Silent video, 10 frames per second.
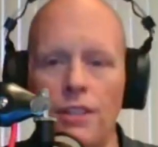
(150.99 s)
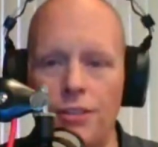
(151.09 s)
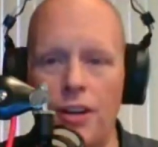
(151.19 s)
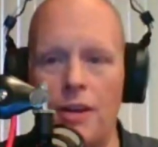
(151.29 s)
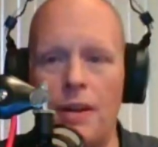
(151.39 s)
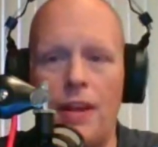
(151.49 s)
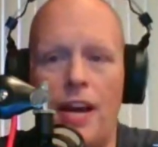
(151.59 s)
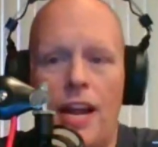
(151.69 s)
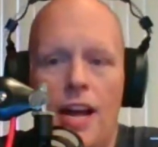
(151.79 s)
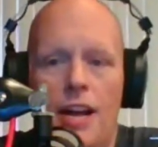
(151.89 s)
Sorry about
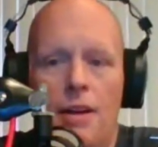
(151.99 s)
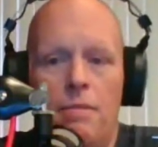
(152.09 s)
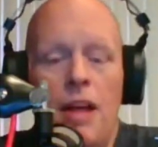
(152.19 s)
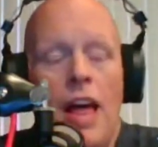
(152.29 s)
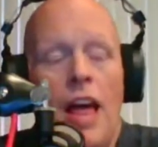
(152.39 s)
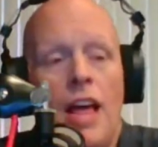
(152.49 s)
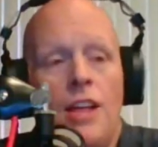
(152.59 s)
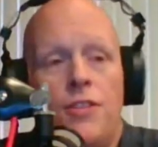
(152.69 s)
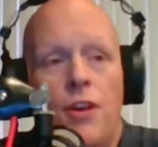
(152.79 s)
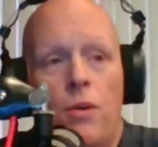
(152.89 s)
that.
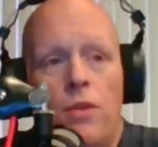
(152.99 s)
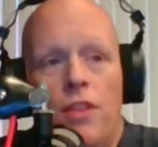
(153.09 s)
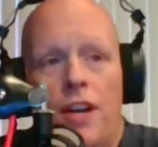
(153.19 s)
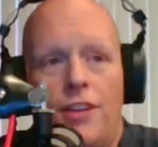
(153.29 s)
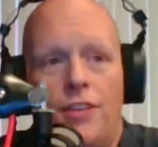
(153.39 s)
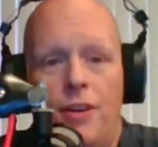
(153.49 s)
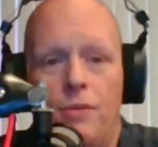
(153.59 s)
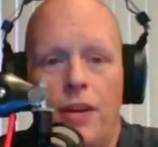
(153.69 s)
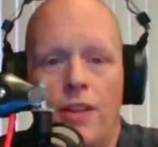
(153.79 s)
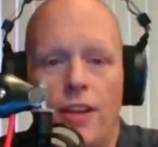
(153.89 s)
So the next
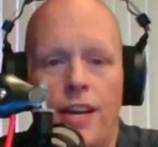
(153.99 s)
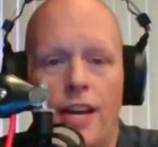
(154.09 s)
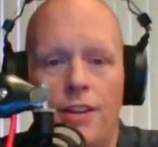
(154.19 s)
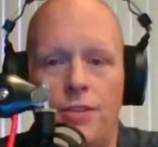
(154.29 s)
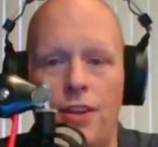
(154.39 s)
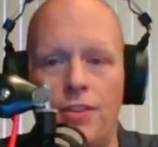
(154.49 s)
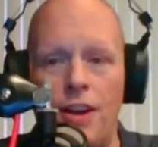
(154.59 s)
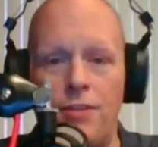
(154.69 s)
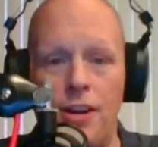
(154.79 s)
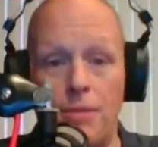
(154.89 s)
thing we can look at is
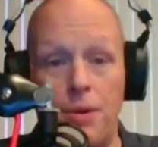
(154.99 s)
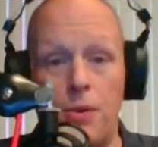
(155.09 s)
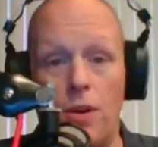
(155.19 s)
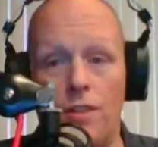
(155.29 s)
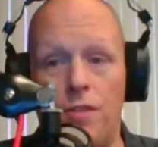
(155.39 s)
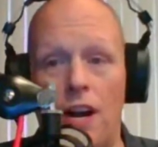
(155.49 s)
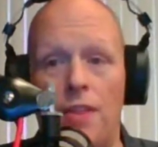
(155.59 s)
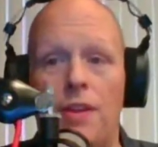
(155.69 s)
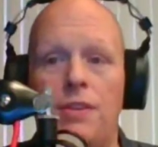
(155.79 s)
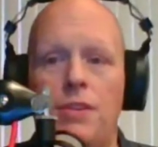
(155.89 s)
after you get
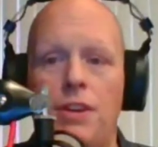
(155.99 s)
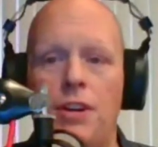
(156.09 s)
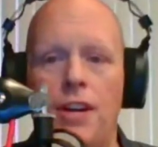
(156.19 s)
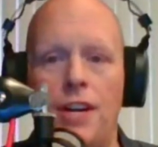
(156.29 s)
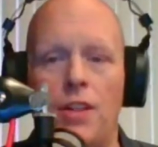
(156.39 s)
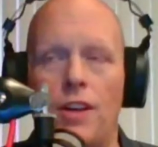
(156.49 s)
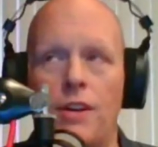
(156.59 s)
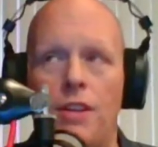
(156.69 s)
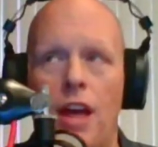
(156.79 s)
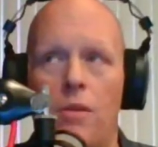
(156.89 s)
pre-qualified, then you need to look
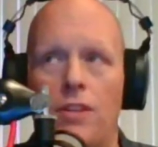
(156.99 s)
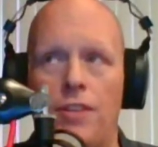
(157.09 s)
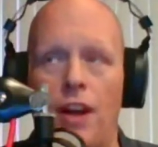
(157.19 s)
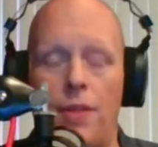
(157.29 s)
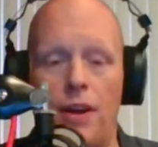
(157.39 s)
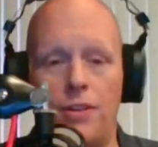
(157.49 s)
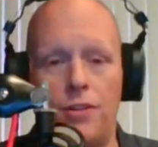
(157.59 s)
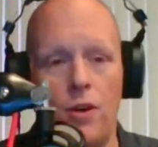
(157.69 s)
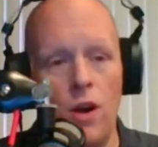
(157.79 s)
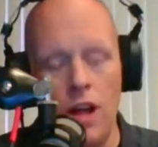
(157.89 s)
at what's out there.
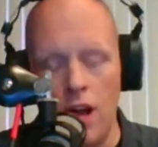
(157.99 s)
So,